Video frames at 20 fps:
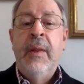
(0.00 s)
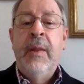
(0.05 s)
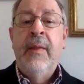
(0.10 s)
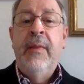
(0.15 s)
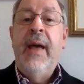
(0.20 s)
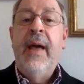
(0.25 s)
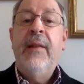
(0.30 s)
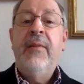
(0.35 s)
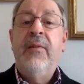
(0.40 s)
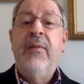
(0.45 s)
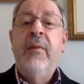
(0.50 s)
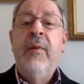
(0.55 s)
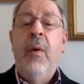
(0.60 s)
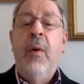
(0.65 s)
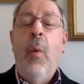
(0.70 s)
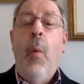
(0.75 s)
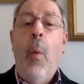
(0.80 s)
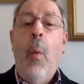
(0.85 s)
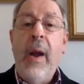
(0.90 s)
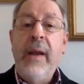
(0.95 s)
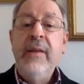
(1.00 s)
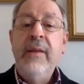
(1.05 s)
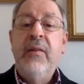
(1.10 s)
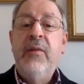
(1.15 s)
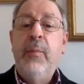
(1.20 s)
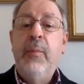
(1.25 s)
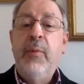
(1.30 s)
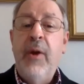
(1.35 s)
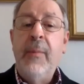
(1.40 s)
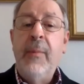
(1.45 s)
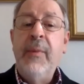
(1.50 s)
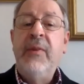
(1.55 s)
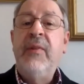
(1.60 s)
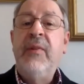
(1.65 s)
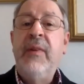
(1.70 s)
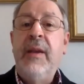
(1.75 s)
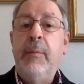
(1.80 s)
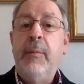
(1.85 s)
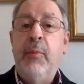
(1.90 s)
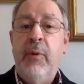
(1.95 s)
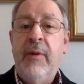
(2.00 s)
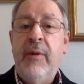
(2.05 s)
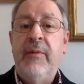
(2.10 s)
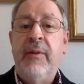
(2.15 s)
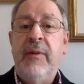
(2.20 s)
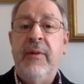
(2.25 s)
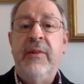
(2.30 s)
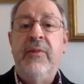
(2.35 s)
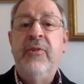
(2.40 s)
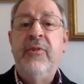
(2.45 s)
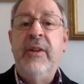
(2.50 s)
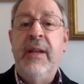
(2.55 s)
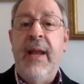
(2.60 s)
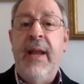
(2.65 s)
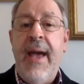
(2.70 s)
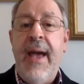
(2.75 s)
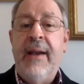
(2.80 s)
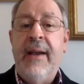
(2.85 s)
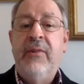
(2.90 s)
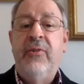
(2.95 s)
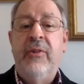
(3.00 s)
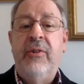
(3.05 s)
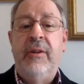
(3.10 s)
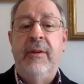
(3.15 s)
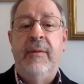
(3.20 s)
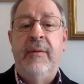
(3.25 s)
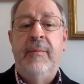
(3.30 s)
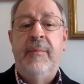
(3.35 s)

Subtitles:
That's white supremacy and privilege in action.